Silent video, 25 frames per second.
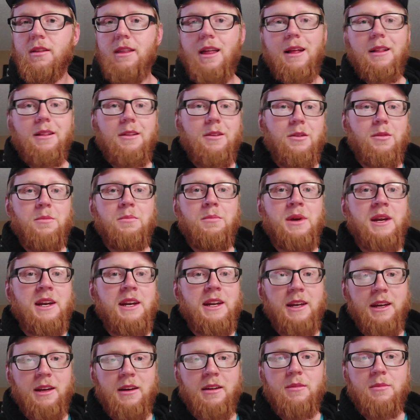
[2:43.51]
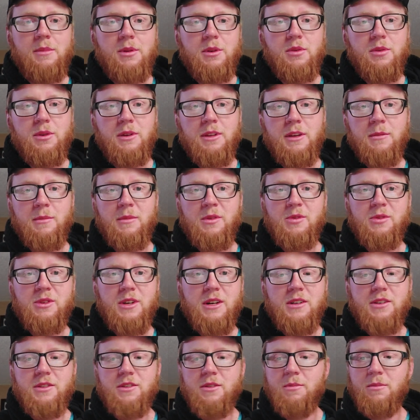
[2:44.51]
that little meeting between them. It was
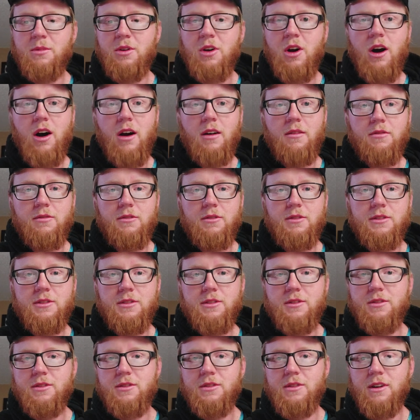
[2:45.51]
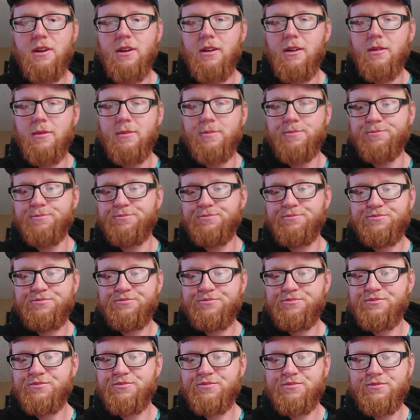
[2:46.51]
at some conference, um,
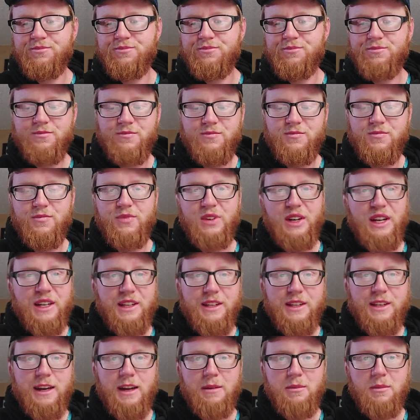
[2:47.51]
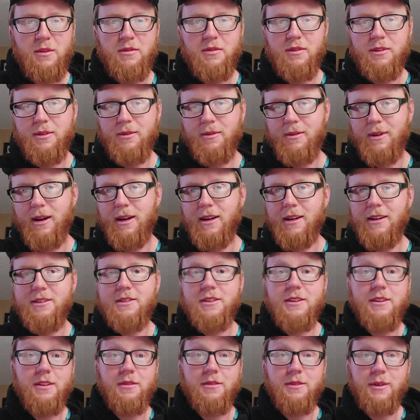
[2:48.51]
forget the name of it, right?
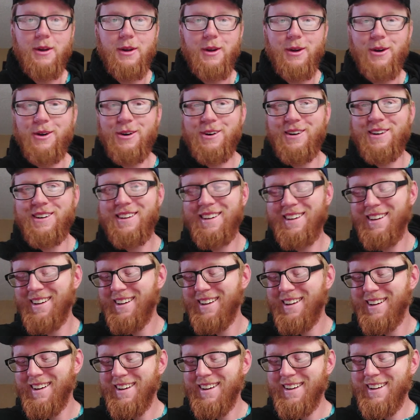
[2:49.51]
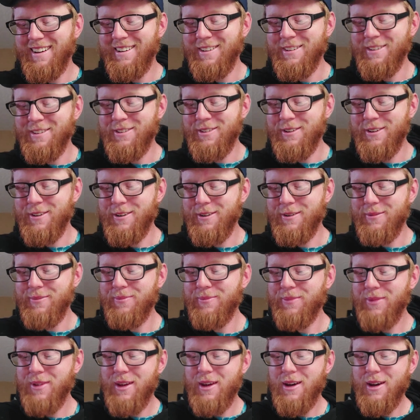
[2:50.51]
It's in the video. And so,
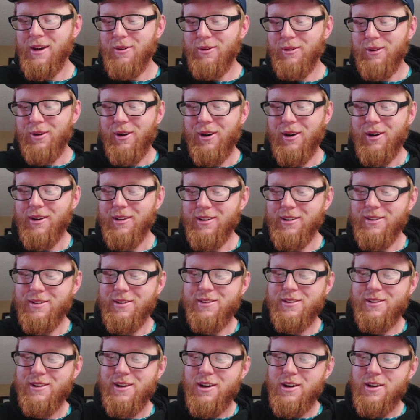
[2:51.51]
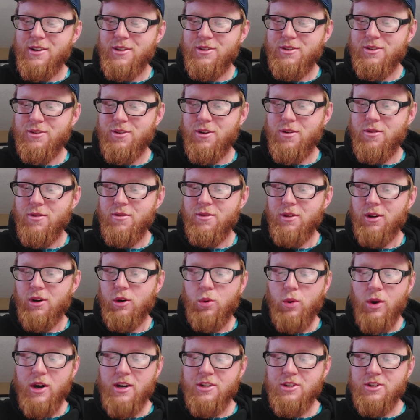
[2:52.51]
regardless, so the
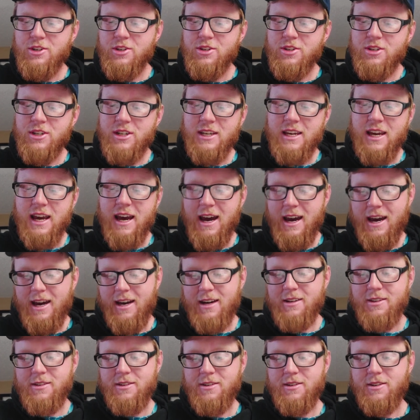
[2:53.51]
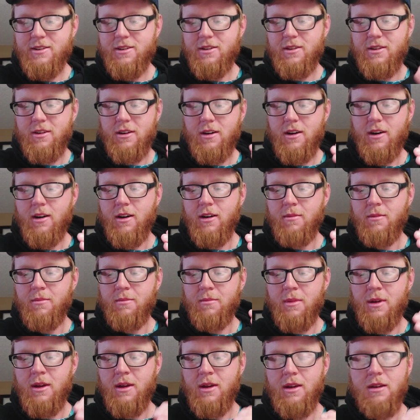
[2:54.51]
questions he asked,
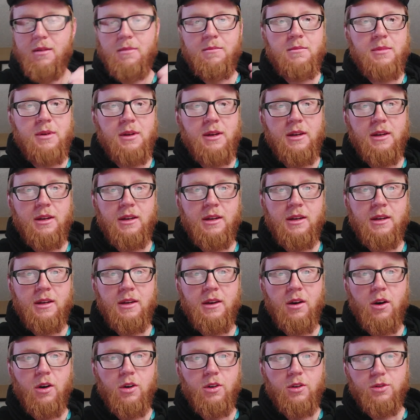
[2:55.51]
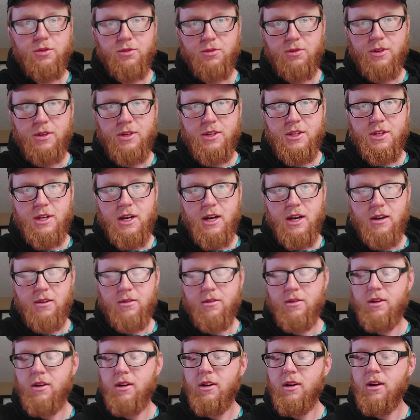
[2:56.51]
um, him being Aldrich
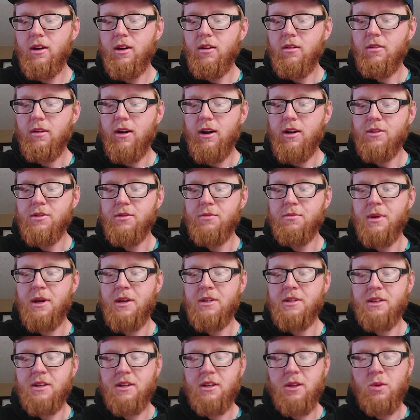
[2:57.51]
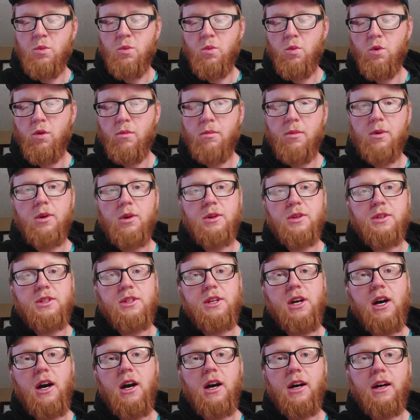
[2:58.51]
now, right? So basically Warburg's
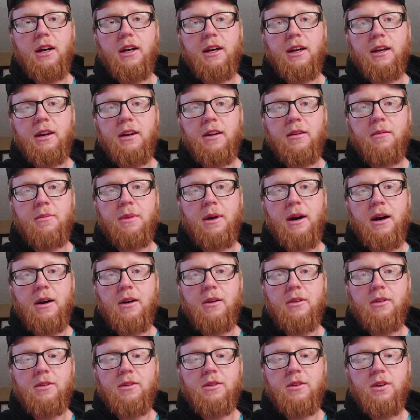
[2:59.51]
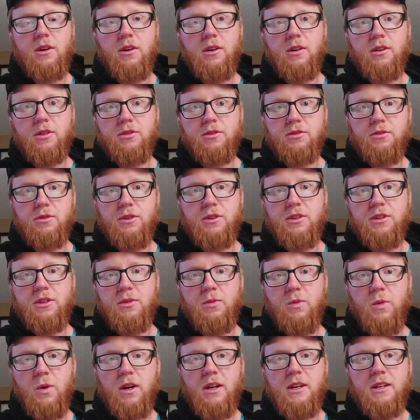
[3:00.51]
talking about Aldrich
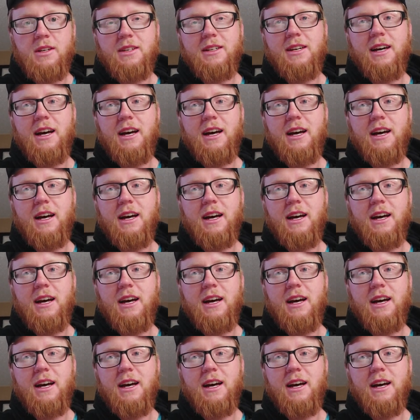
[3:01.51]
and what his